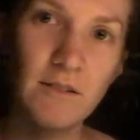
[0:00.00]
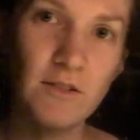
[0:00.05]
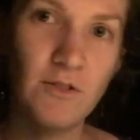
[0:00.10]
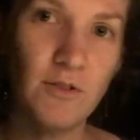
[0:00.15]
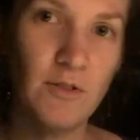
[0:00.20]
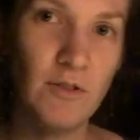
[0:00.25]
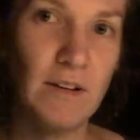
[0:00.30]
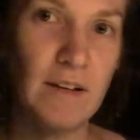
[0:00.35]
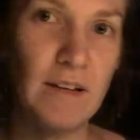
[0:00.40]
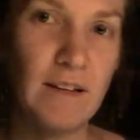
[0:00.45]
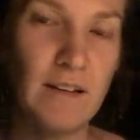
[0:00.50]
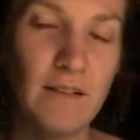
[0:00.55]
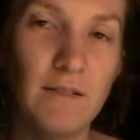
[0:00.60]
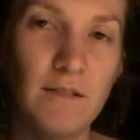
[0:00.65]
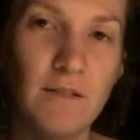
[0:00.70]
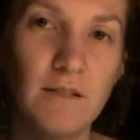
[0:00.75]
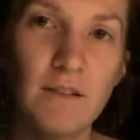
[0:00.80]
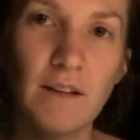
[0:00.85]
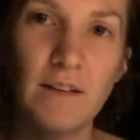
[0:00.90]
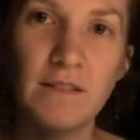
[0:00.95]
during
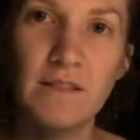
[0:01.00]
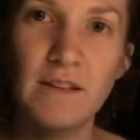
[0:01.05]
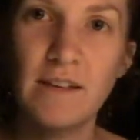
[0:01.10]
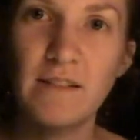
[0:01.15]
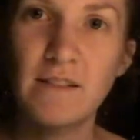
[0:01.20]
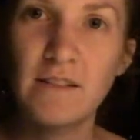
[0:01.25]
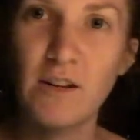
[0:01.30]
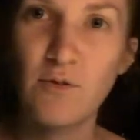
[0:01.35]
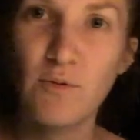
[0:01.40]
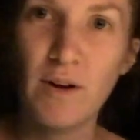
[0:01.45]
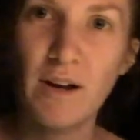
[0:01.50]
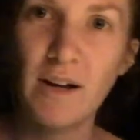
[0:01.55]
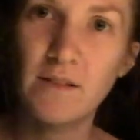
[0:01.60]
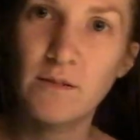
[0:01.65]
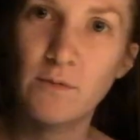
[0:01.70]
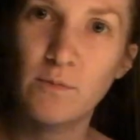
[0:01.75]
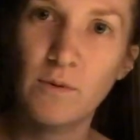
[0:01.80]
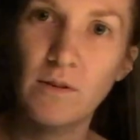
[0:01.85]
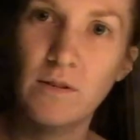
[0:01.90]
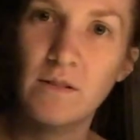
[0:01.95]
sunset,
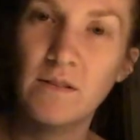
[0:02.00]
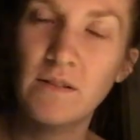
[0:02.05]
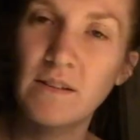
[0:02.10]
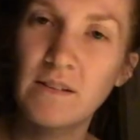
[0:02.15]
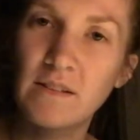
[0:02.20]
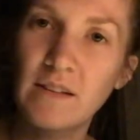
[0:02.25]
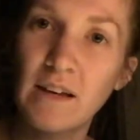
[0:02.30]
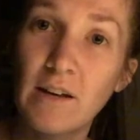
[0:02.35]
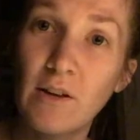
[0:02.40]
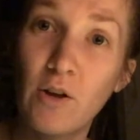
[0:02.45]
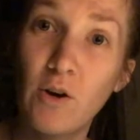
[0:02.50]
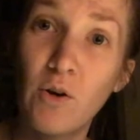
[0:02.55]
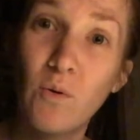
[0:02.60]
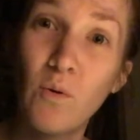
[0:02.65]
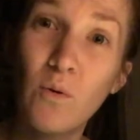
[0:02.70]
sunrise, where the sun's kind of low,